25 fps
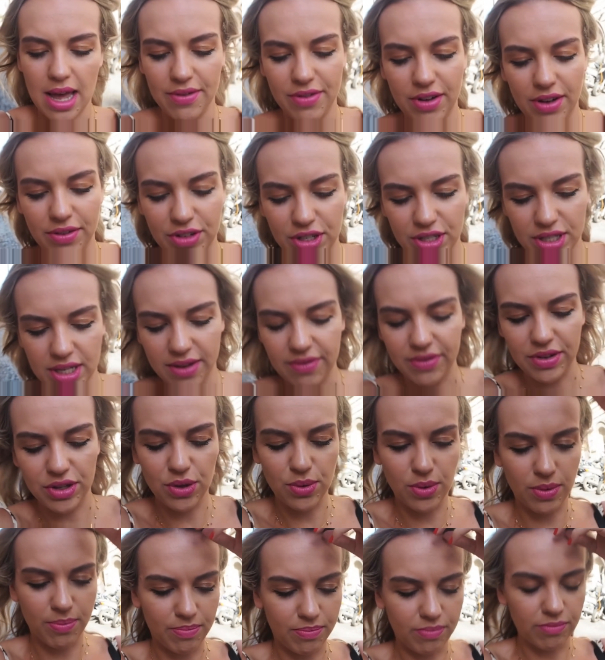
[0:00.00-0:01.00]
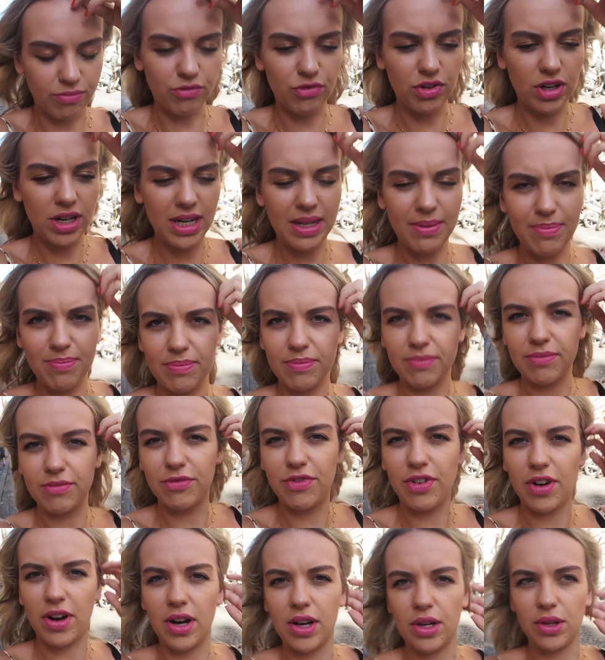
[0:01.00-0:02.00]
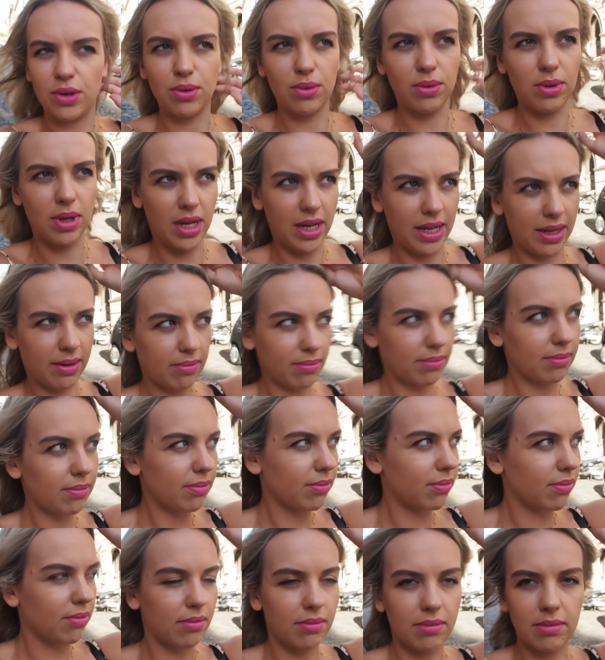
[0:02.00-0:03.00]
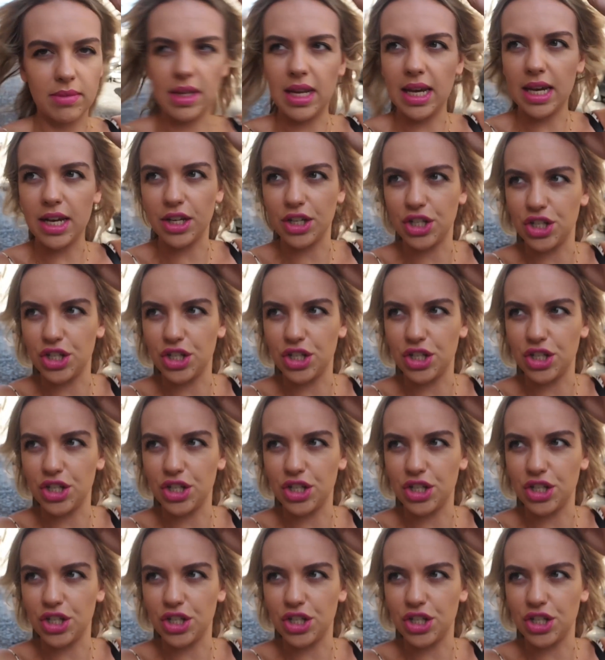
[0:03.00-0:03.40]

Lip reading: if I've just given you a really vile, like, knicker